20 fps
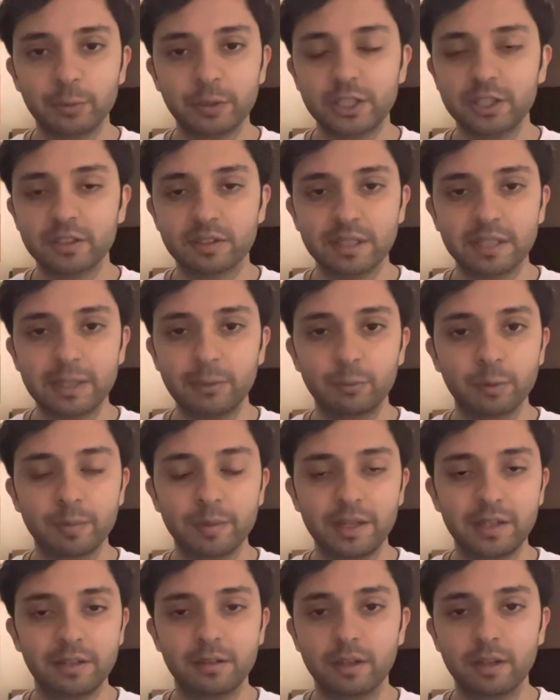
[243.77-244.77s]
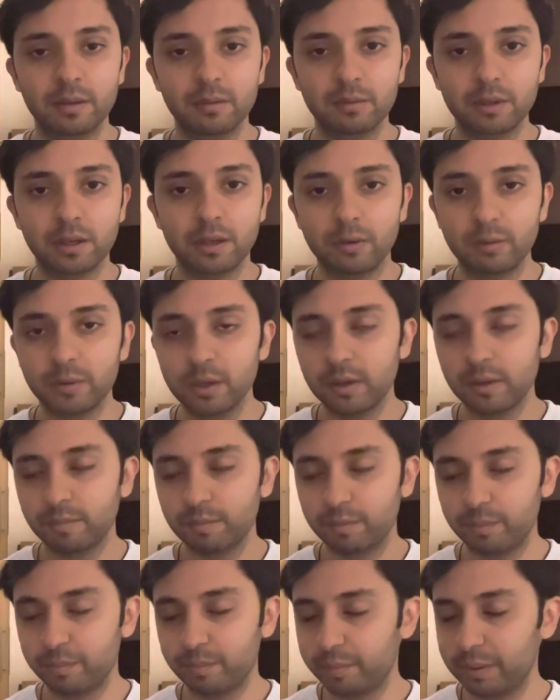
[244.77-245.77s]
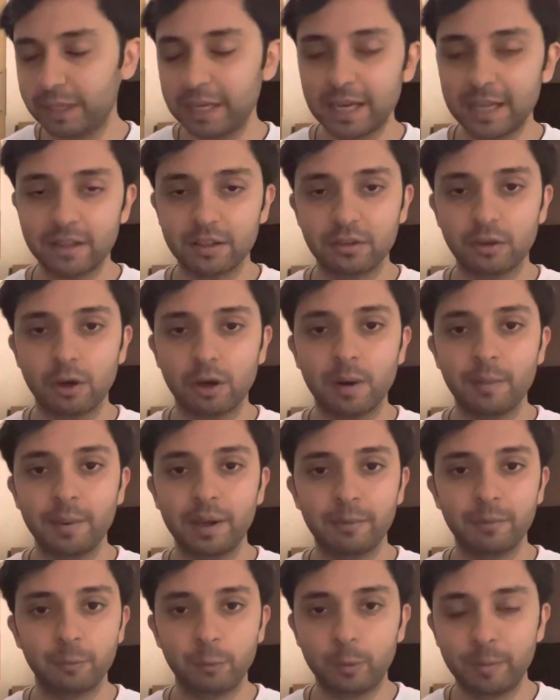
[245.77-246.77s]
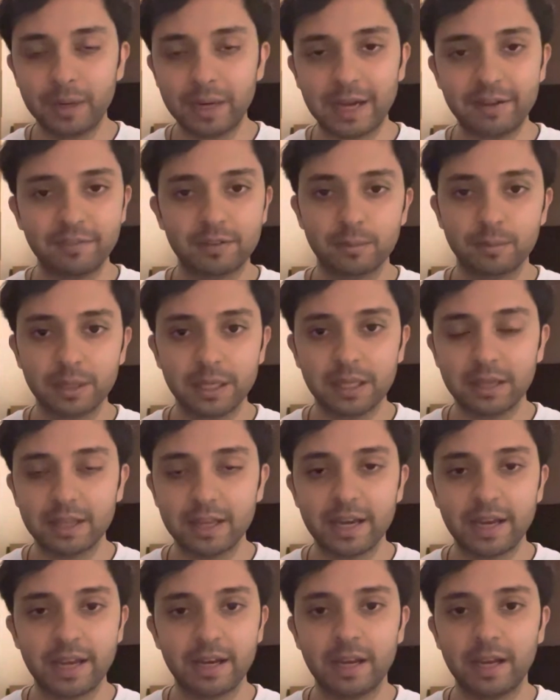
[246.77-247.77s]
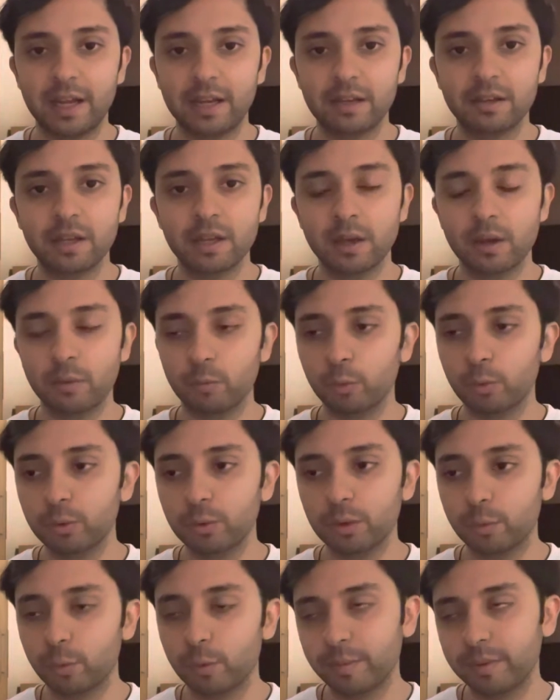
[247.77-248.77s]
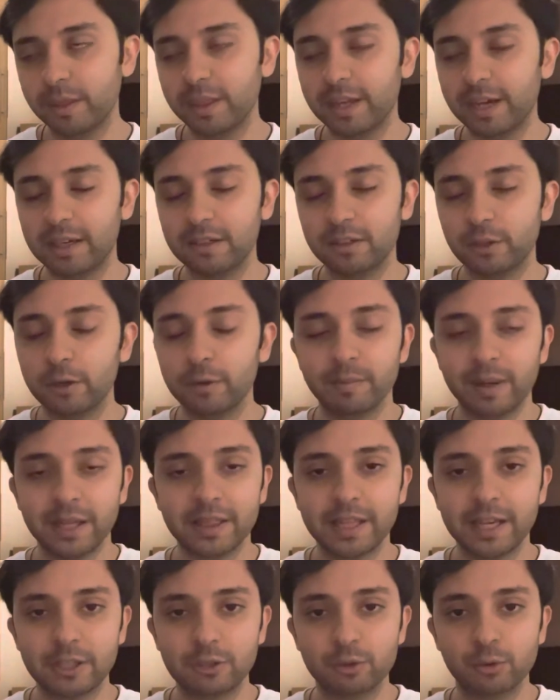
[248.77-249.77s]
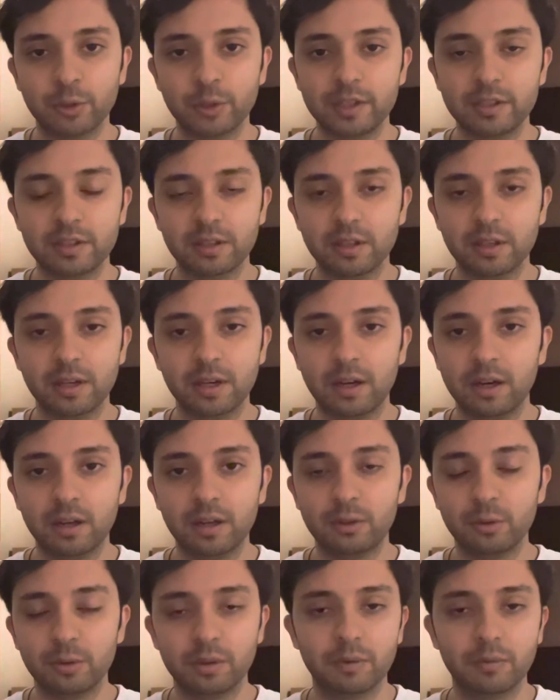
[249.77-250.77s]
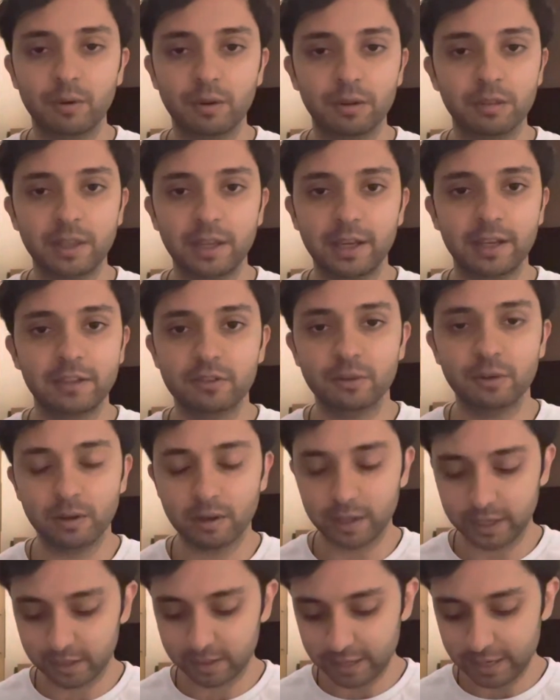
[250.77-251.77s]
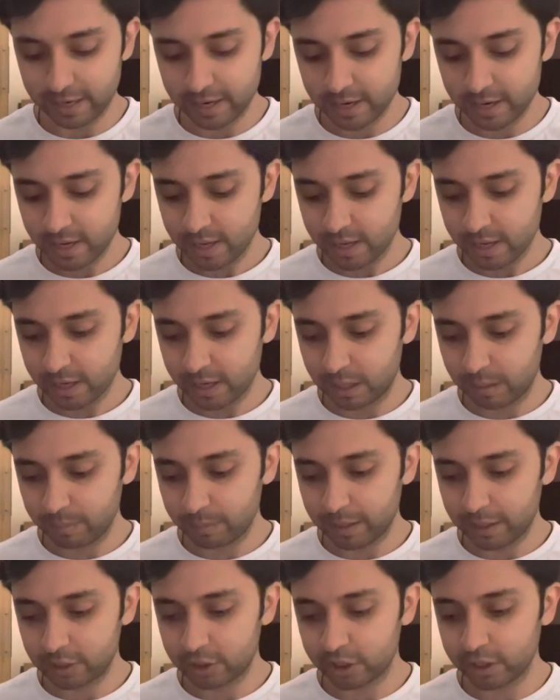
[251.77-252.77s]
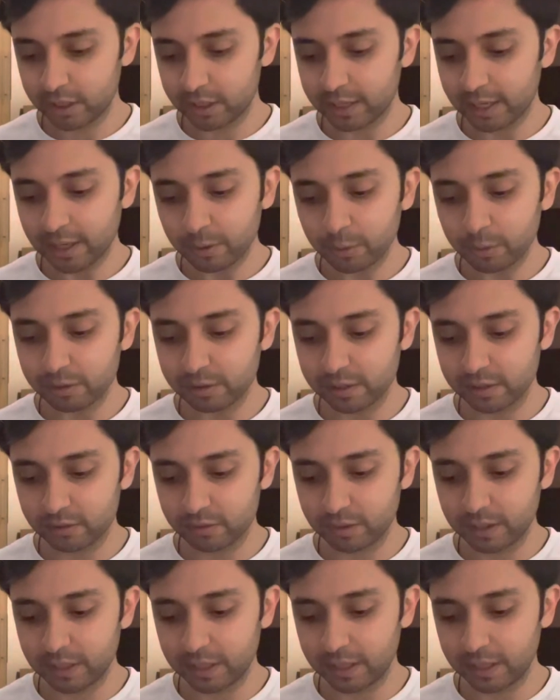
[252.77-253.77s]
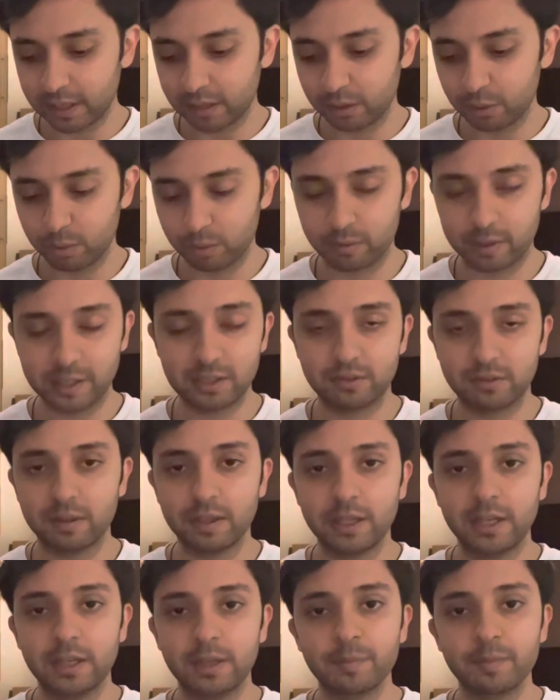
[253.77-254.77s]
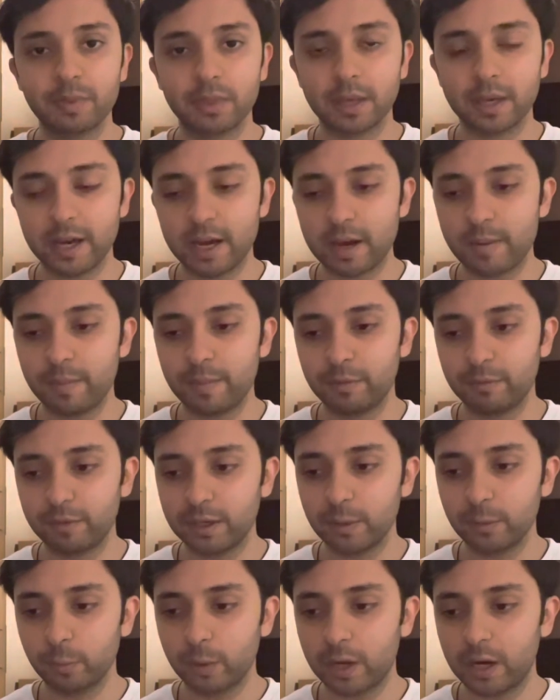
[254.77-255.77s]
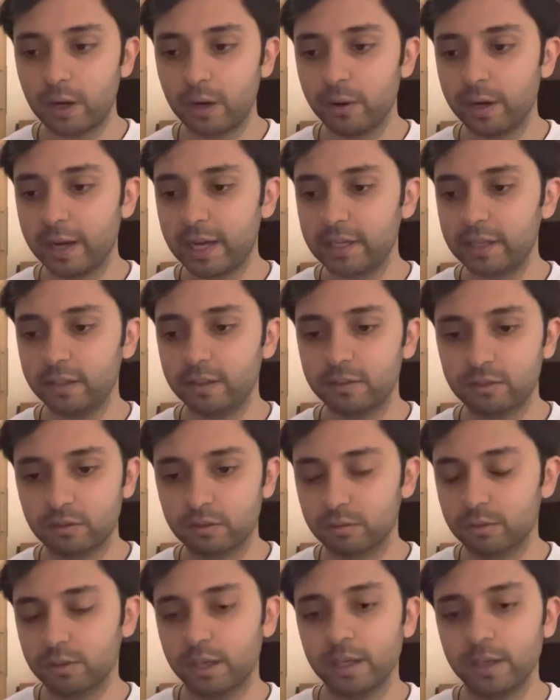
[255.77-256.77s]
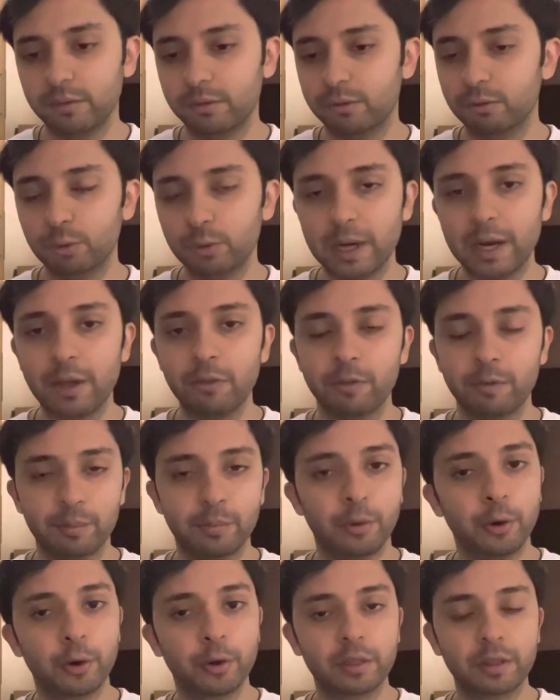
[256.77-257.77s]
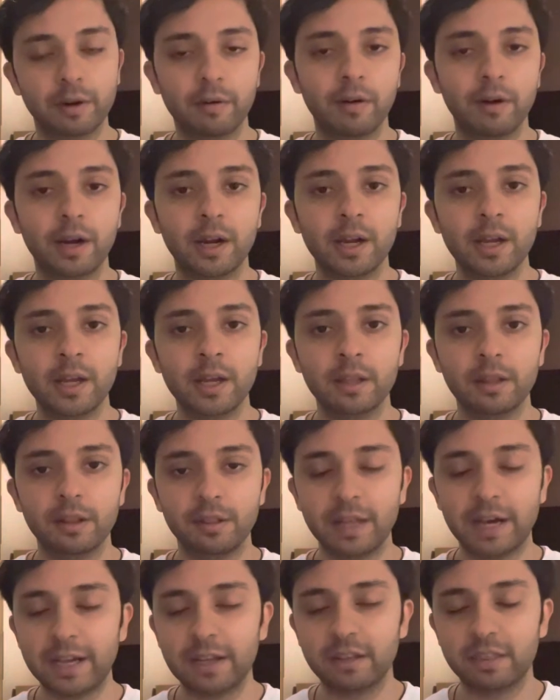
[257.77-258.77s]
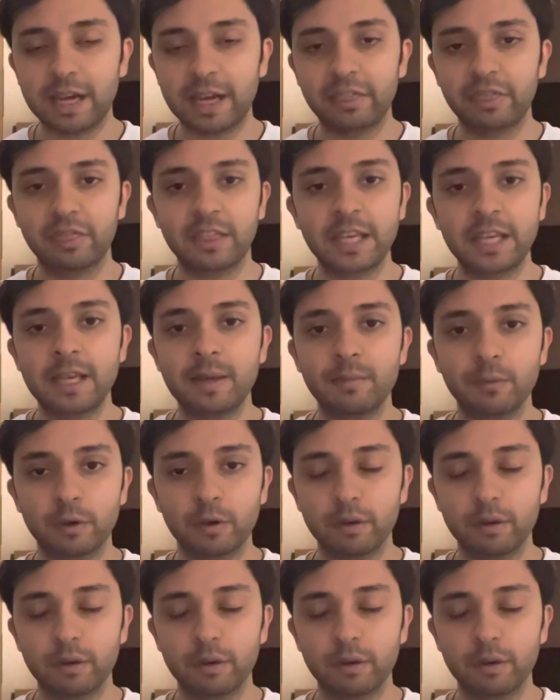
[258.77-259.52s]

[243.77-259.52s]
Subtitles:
just need women to, be at the top, and women have to be there, and all the women that don't make that choice are doing the wrong thing. It's not like that. And she tackles this really, I thought, gracefully. And really well. And it's kind of throughout the book, there are that theme